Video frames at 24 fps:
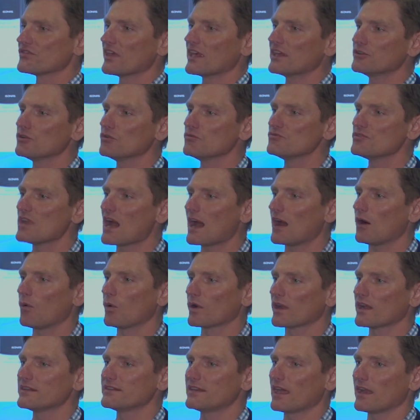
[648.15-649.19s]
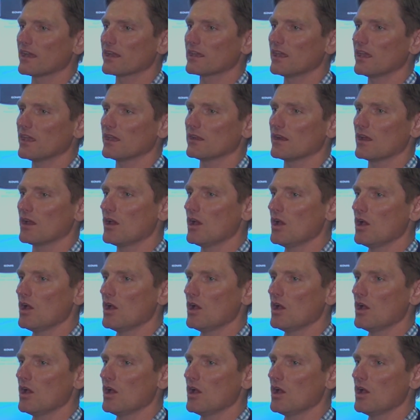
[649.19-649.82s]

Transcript: They do not want to dedicate